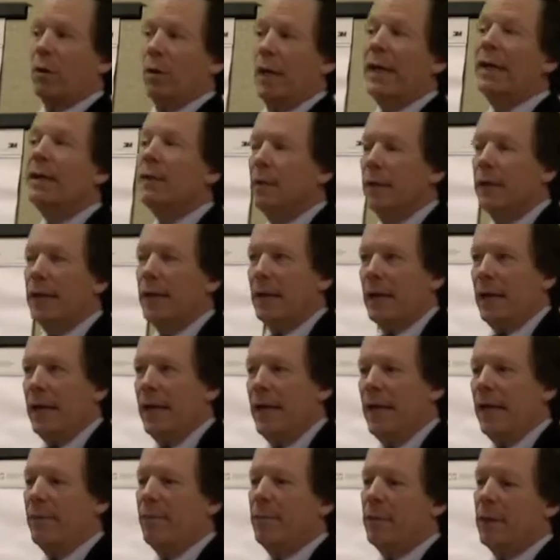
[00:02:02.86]
likely going to
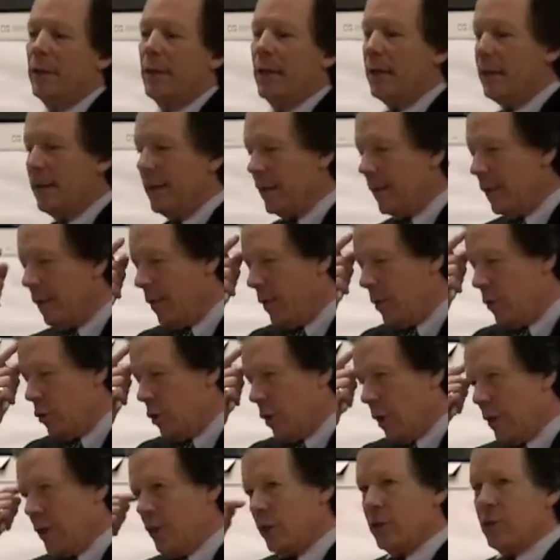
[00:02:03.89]
happen, I think the
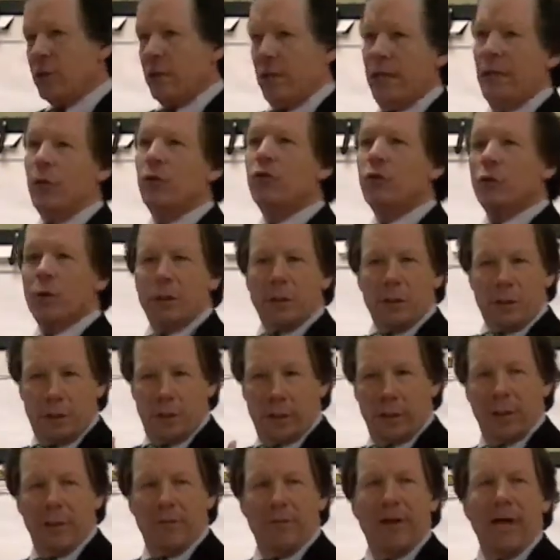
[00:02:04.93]
judge's interest
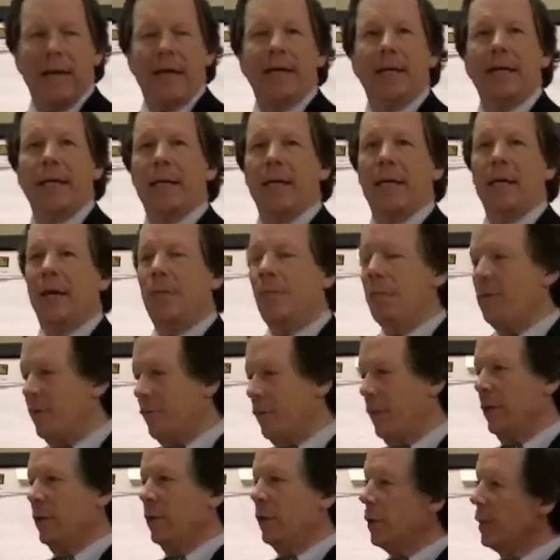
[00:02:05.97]
in dividing it up, if
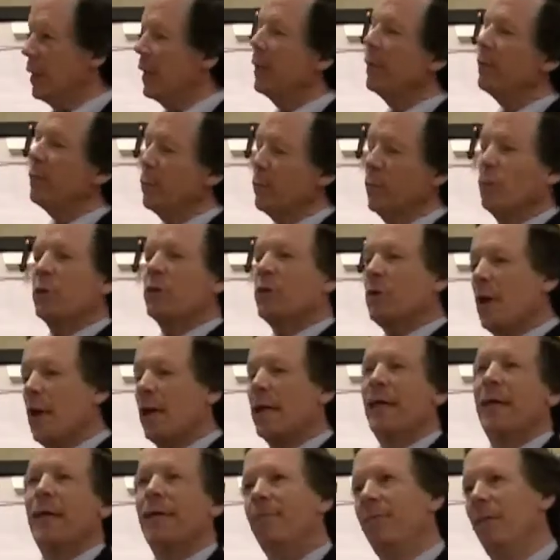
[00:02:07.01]
we look, we're
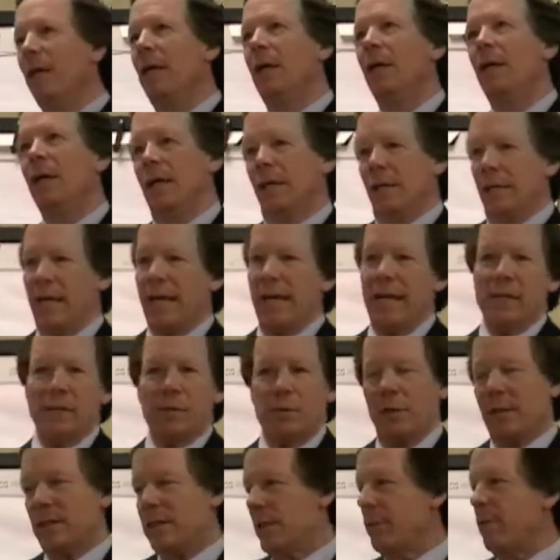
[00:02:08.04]
talking in the case,
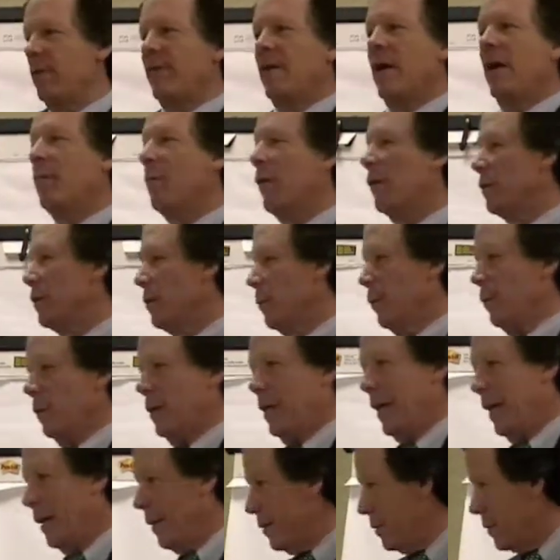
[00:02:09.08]
let's say we've got multiple
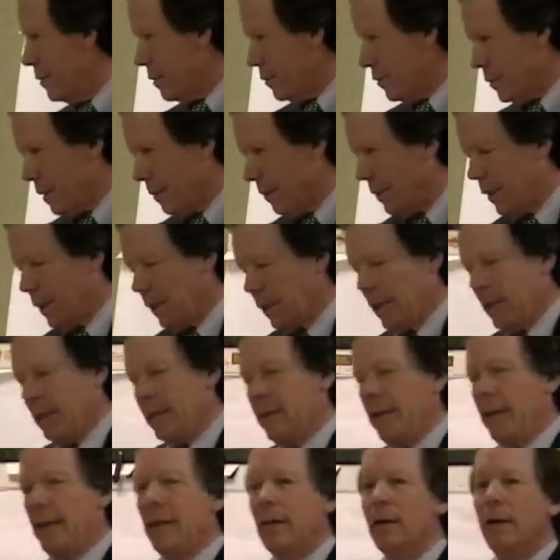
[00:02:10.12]
kids or something like
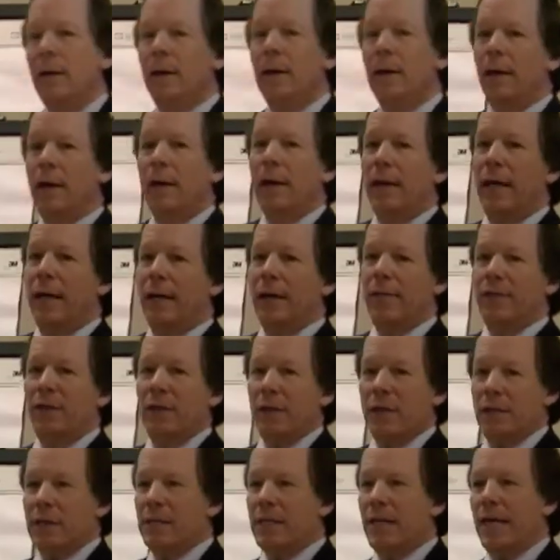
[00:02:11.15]
that. And if the
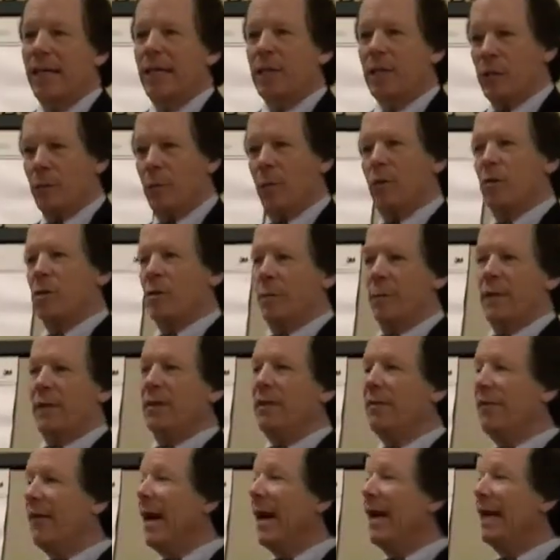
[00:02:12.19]
estate is supposed to be
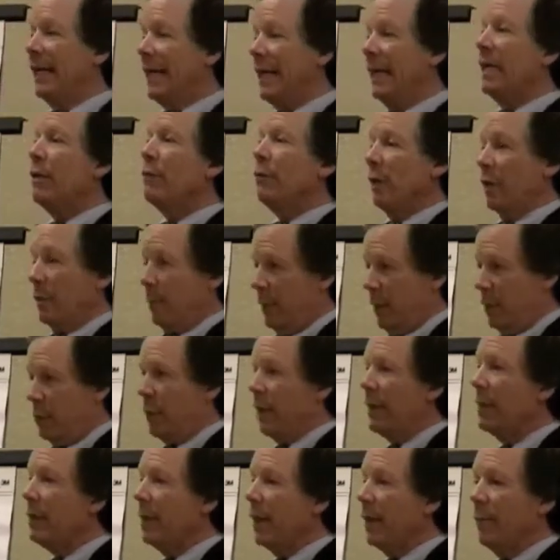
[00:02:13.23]
divided equally
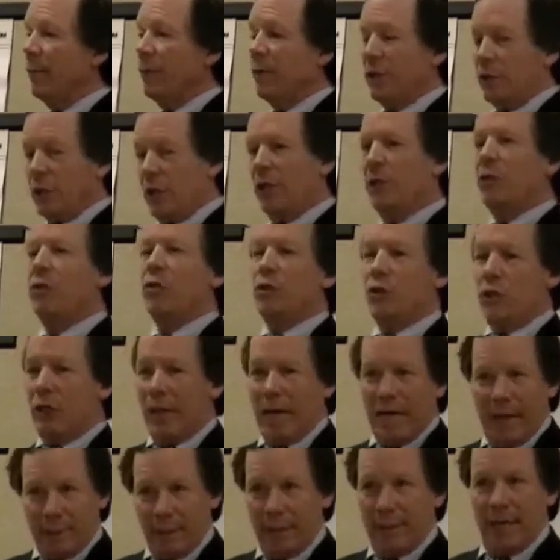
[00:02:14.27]
between them, the judge's
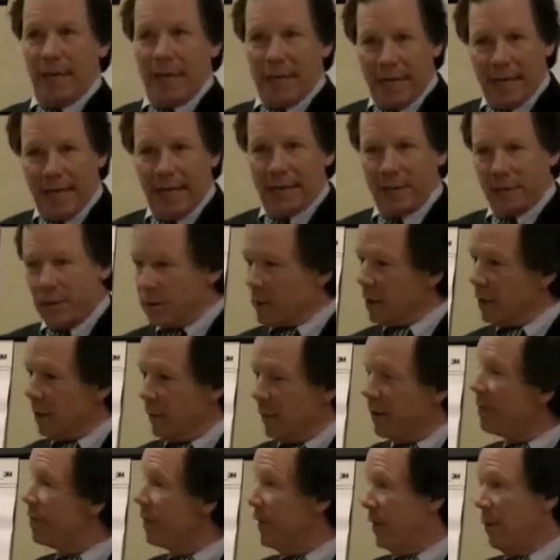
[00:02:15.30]
job in that case is going
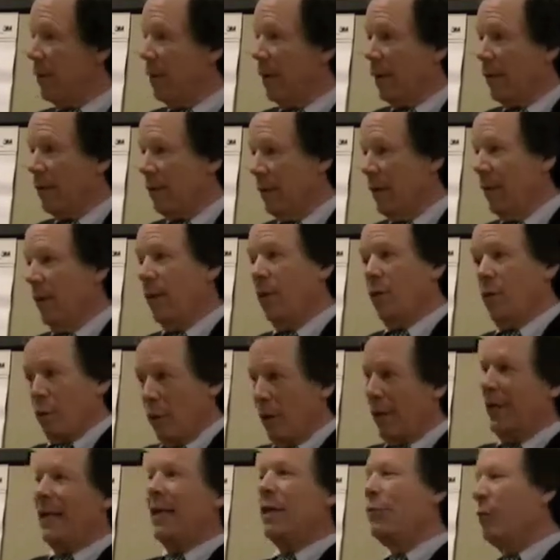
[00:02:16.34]
to be figure out
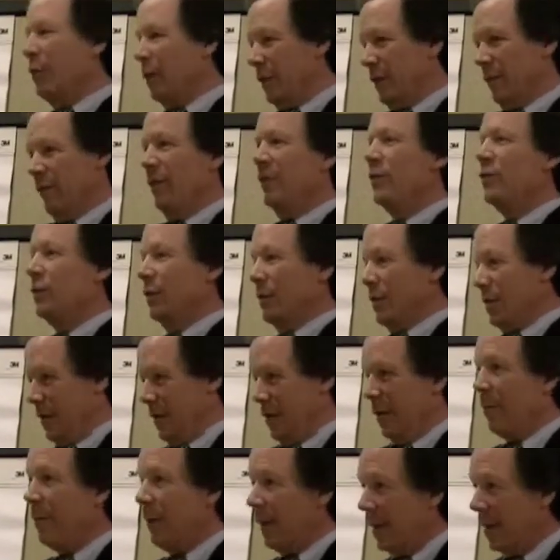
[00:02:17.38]
what an equal division is going
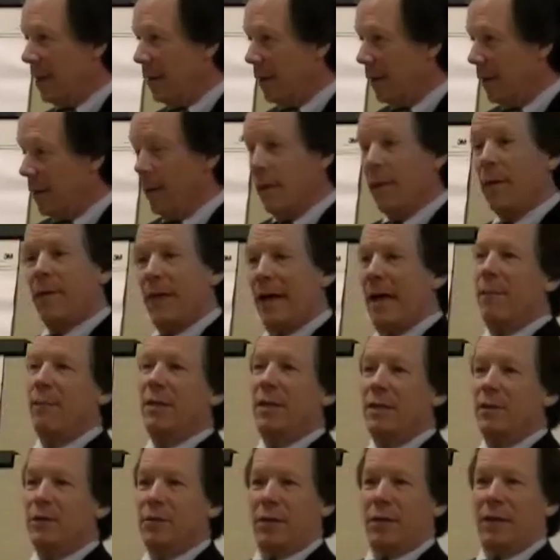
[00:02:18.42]
to be. That
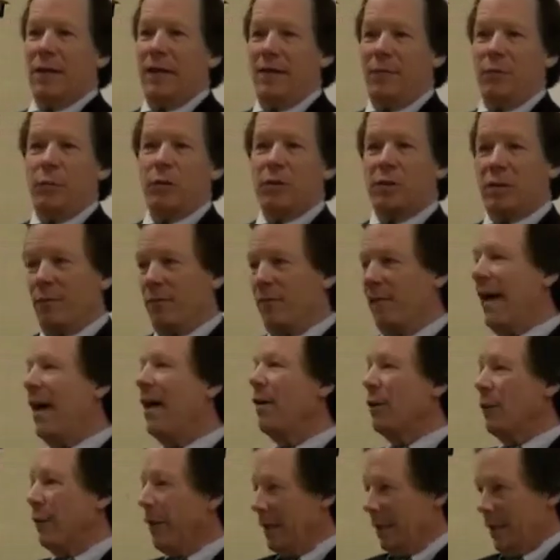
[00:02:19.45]
means they're going to have to put some
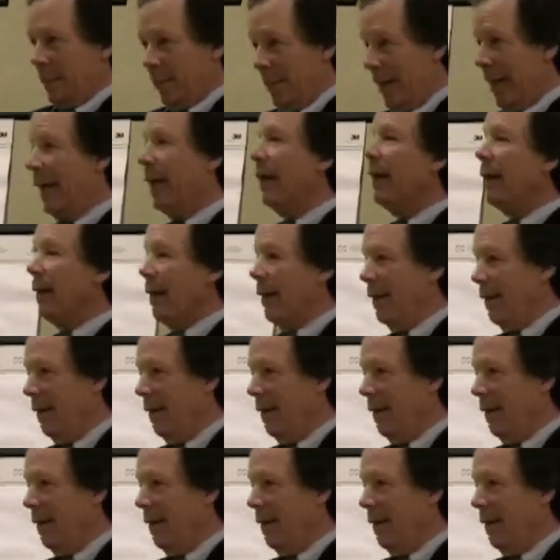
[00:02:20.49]
value on the pet,